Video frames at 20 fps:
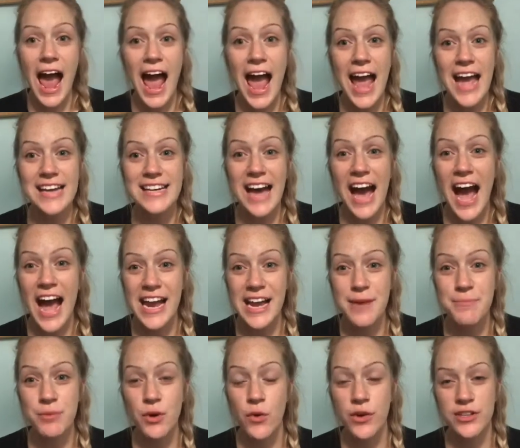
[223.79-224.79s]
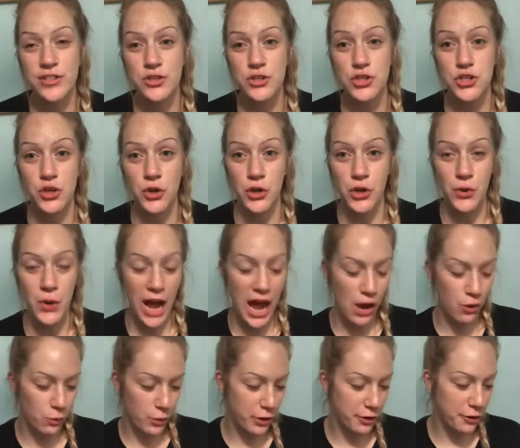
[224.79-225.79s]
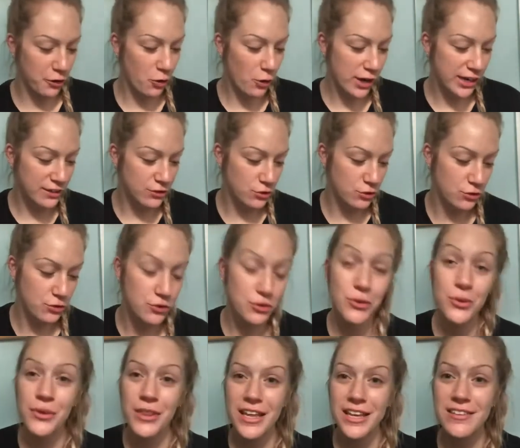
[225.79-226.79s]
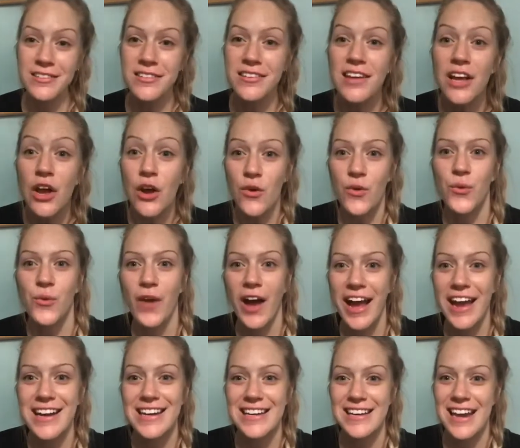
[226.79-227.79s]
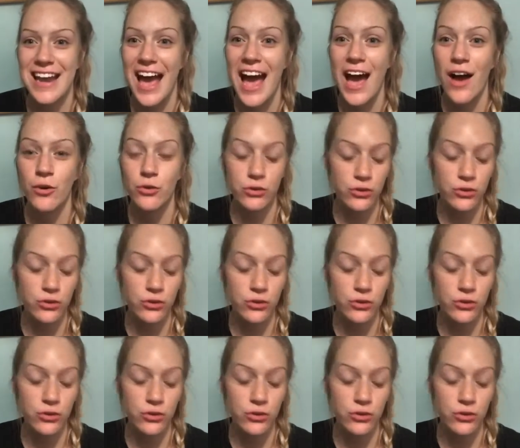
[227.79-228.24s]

and I am going to show you how we are going to do this right now.